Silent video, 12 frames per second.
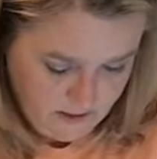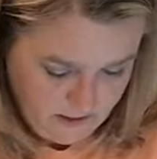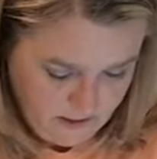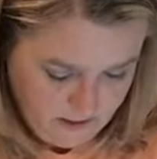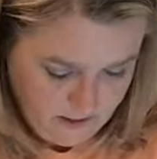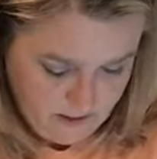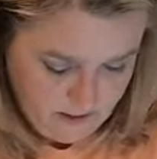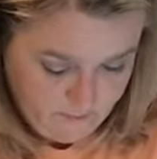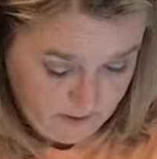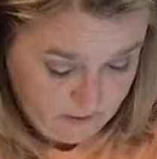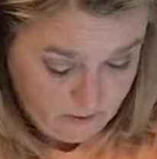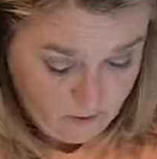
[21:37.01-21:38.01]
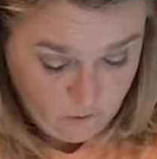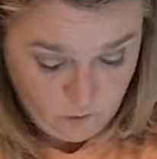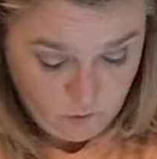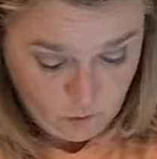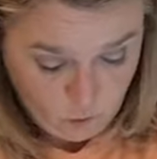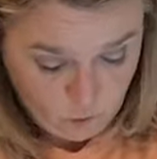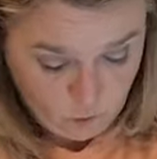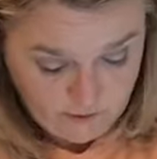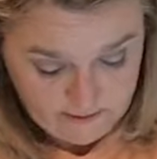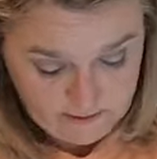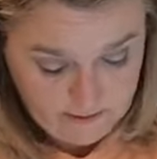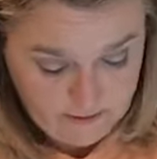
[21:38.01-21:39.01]
let it not be so
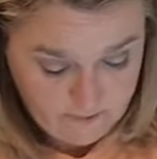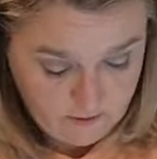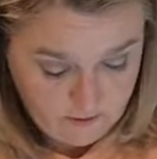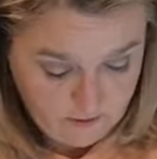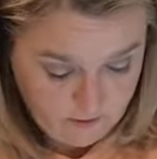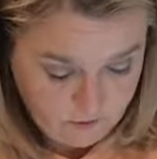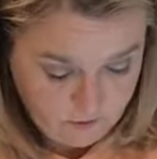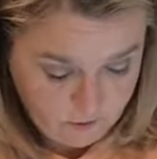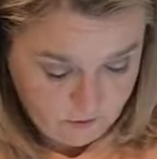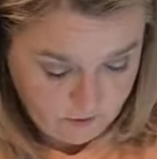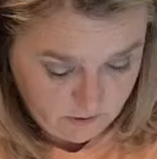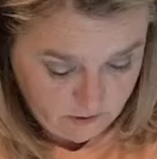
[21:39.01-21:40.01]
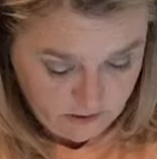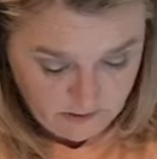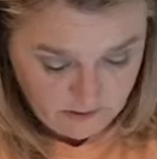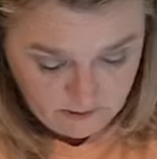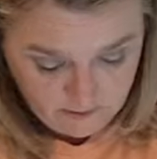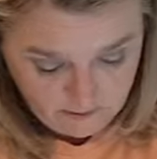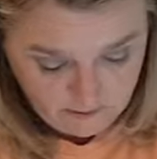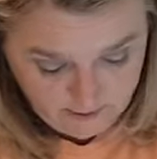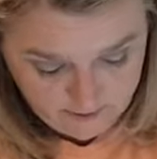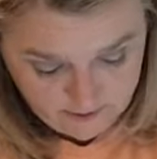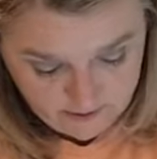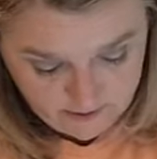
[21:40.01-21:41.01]
crazy. Gives it a little
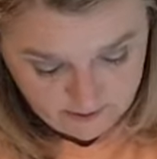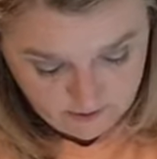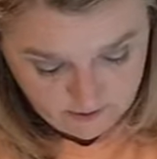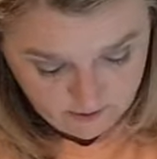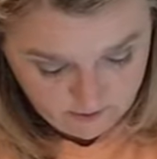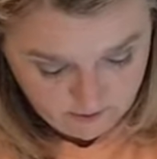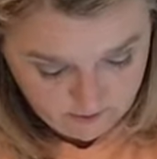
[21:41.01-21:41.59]
haircut here,